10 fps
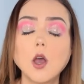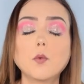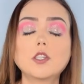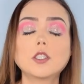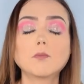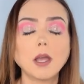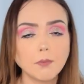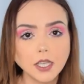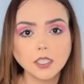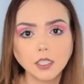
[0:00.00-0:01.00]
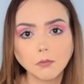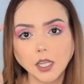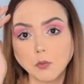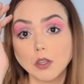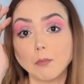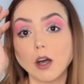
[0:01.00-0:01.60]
which is my biggest complaint with the